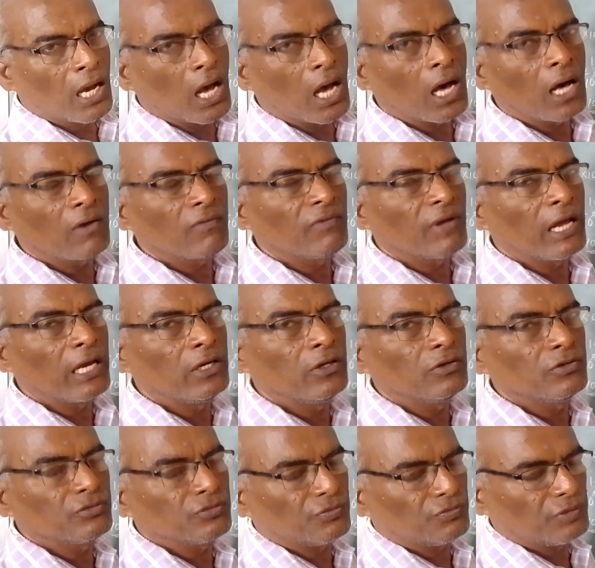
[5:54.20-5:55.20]
R
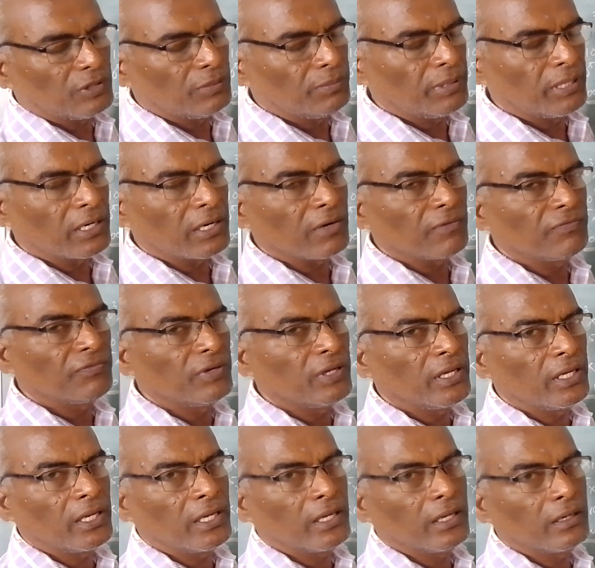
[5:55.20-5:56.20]
value will be
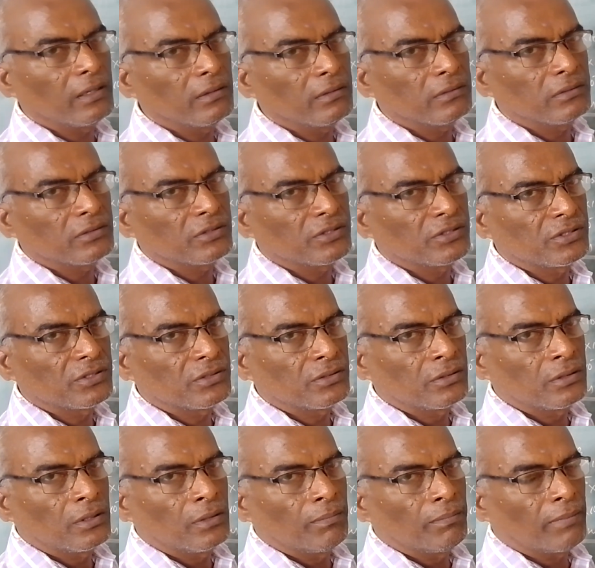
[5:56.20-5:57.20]
roughly in
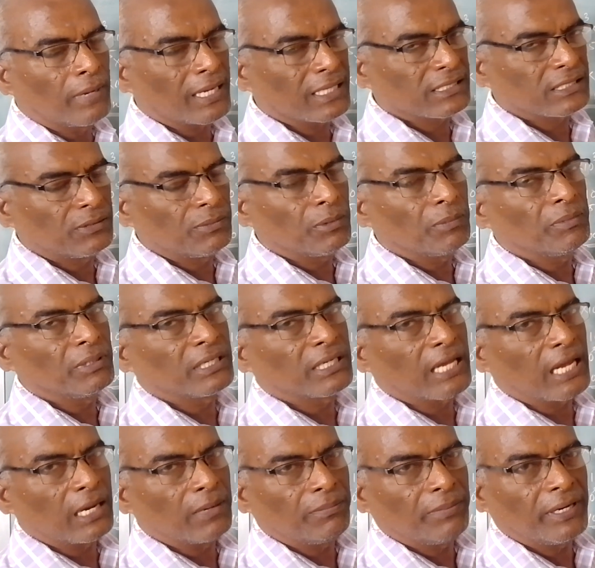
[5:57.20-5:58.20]
maximum it
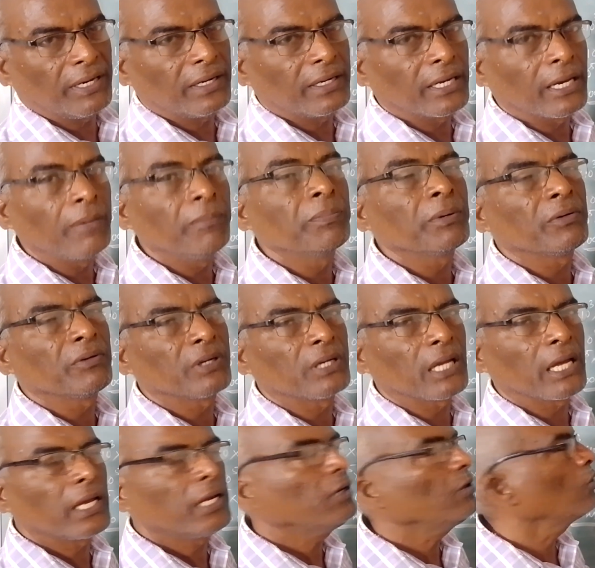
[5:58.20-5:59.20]
can be 10 power
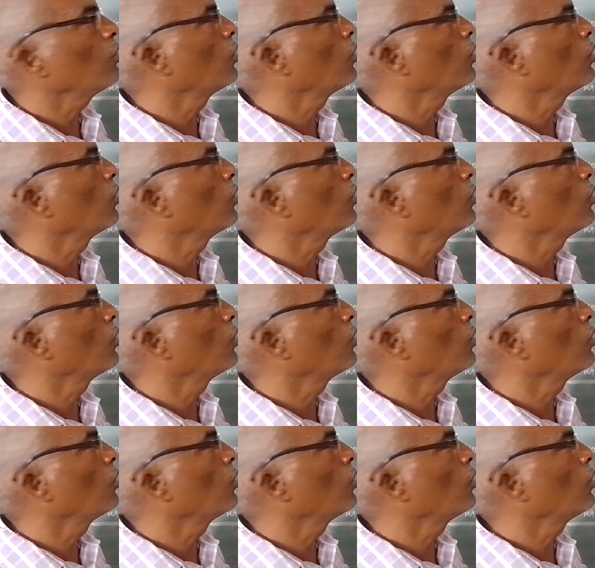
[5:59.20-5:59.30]
9